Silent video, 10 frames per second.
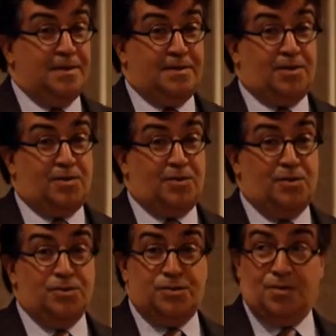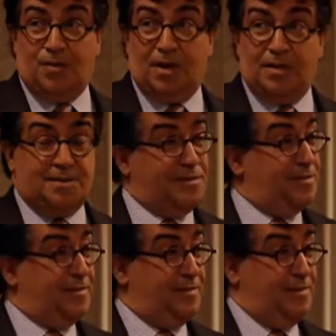The conclusion was
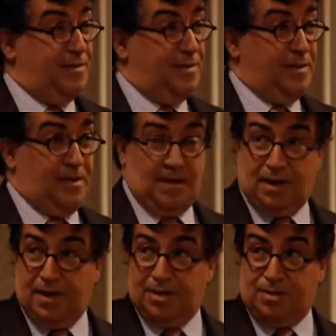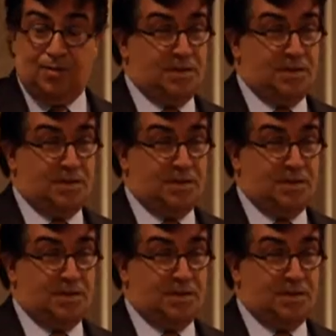Jalisco